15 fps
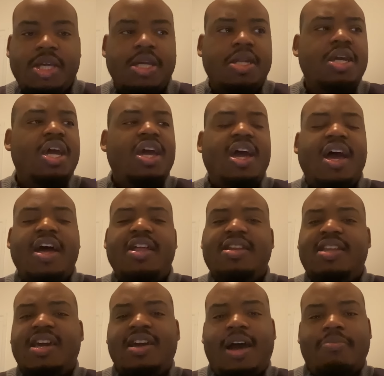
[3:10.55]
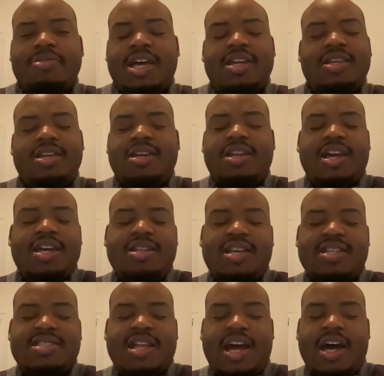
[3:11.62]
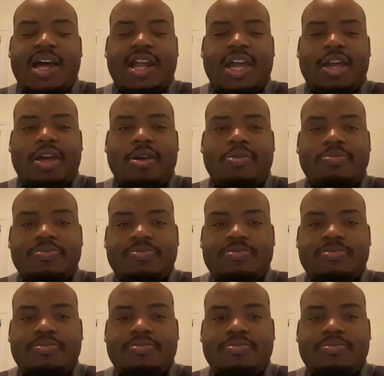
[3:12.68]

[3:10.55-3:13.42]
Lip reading: And I'm like, yeah, that's not how that go.